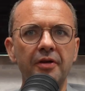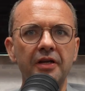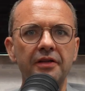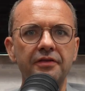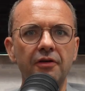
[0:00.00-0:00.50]
mean,
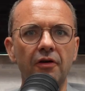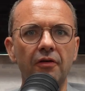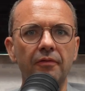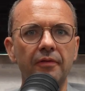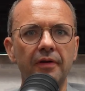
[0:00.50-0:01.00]
it's
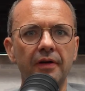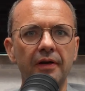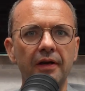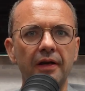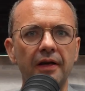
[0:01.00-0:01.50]

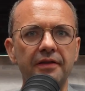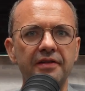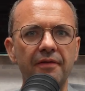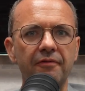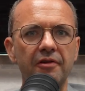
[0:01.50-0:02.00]

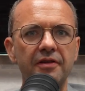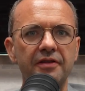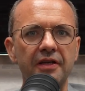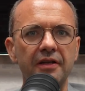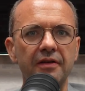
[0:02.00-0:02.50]
never
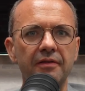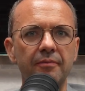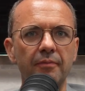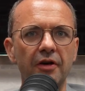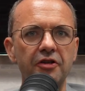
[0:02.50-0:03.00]
easy
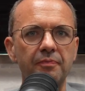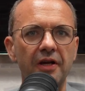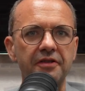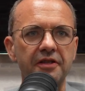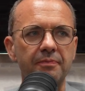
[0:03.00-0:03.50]
in most
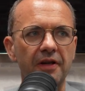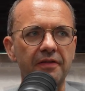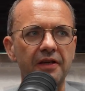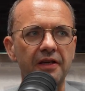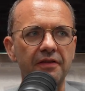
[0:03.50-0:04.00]
places, but I
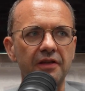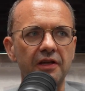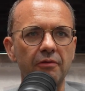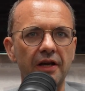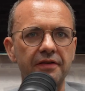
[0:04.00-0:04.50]
think in the
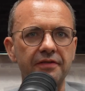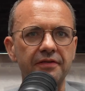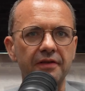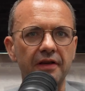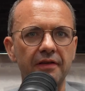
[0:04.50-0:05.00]

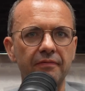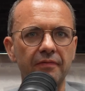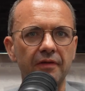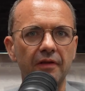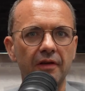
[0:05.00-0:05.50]
US,
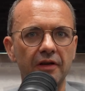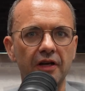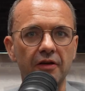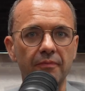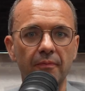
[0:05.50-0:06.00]

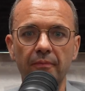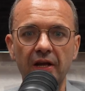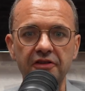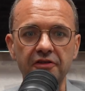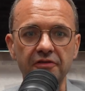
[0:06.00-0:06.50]

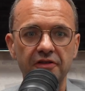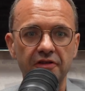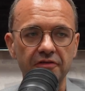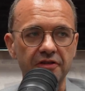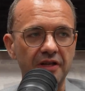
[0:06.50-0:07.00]
many students
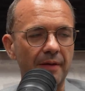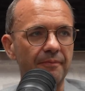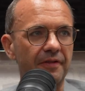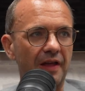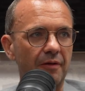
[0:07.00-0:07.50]
choose STEM
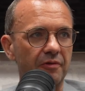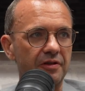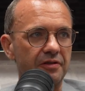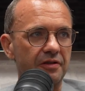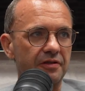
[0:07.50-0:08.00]
for that
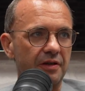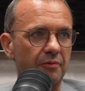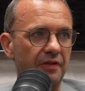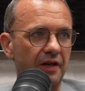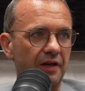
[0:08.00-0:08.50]
reason, because they
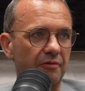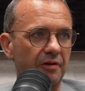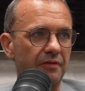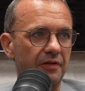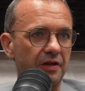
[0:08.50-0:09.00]
want their
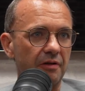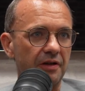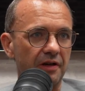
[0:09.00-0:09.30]
career in the US